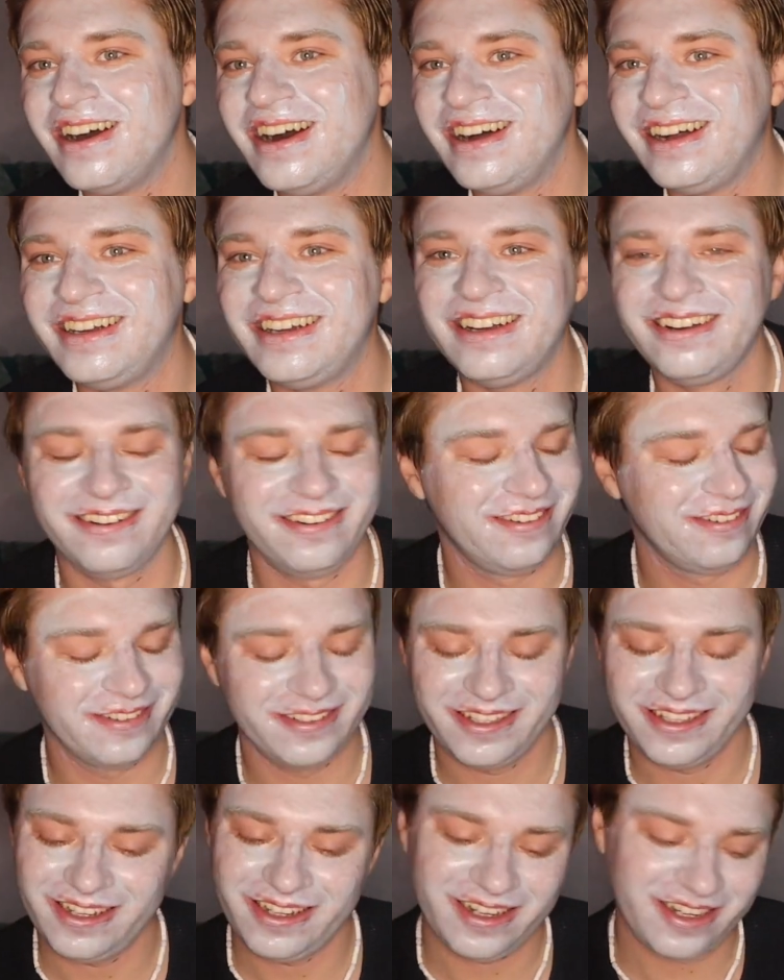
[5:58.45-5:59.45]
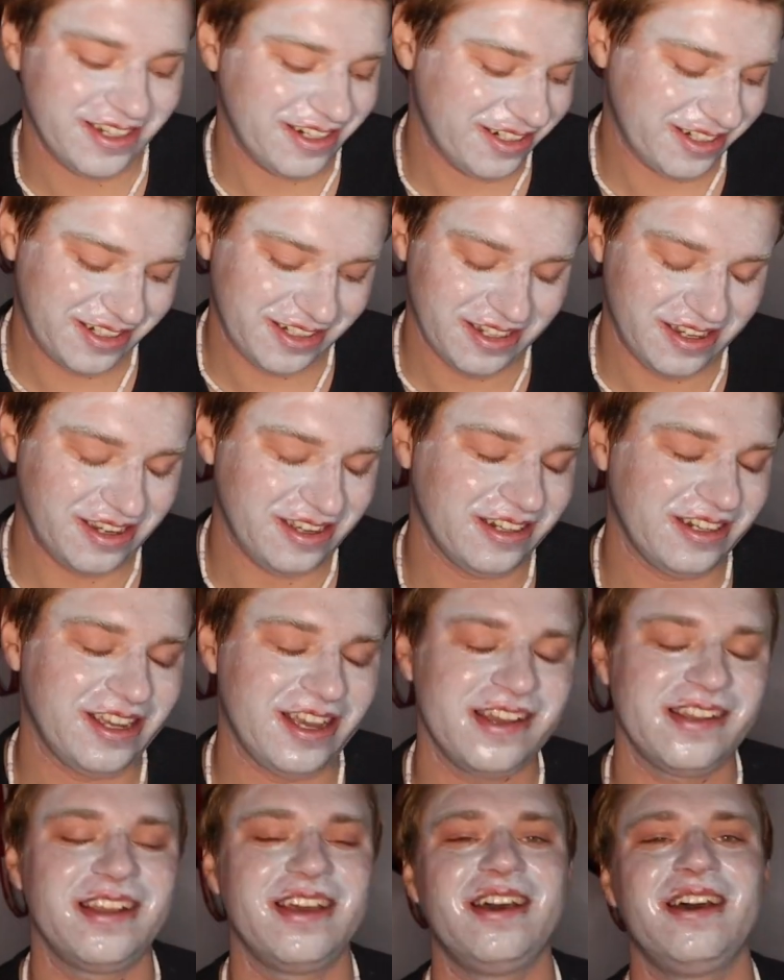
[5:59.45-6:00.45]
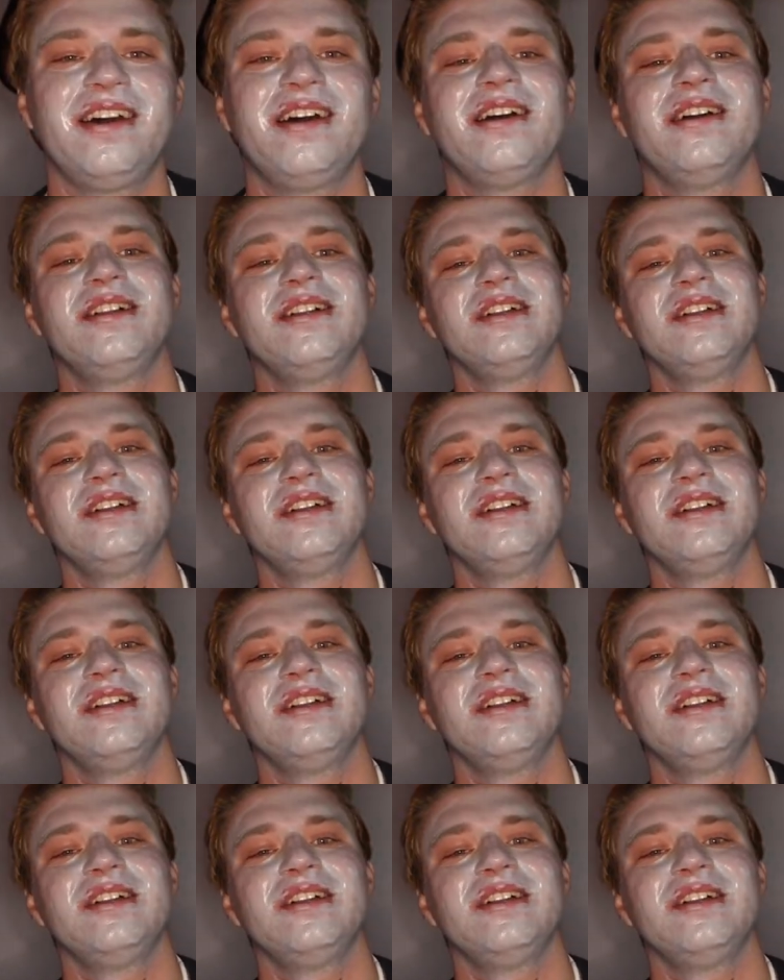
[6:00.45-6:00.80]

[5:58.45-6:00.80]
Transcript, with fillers: Oh gosh, no, no, no.